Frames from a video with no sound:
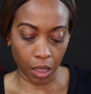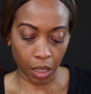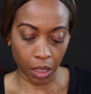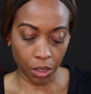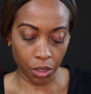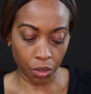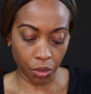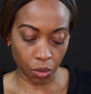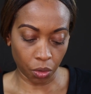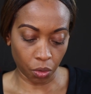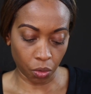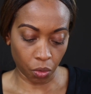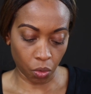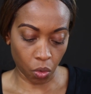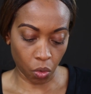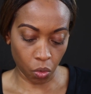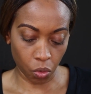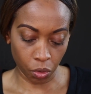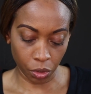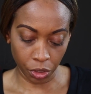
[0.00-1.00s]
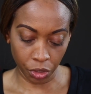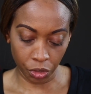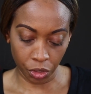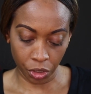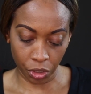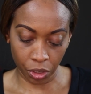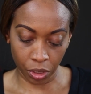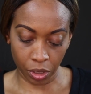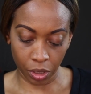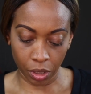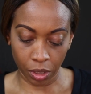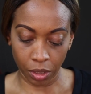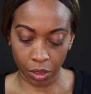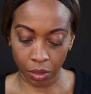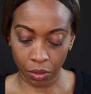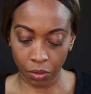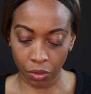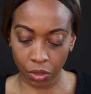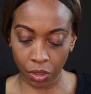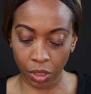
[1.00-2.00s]
you know, orange is,
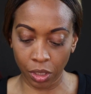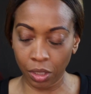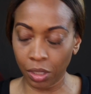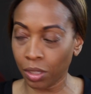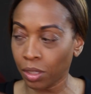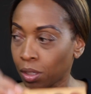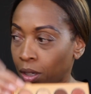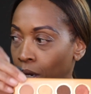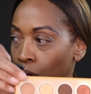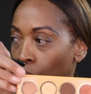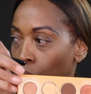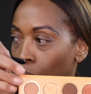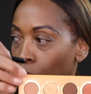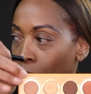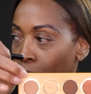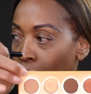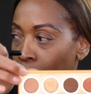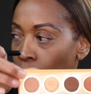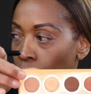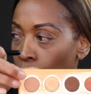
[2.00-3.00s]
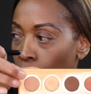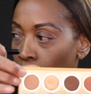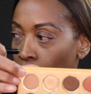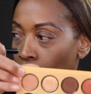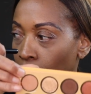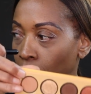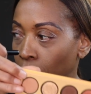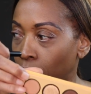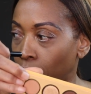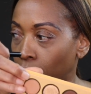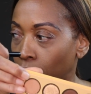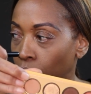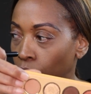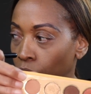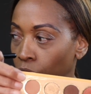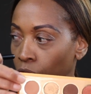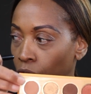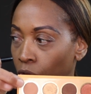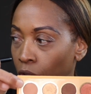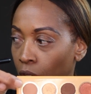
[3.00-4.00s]
see, this kind of reminds me
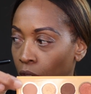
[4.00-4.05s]
of,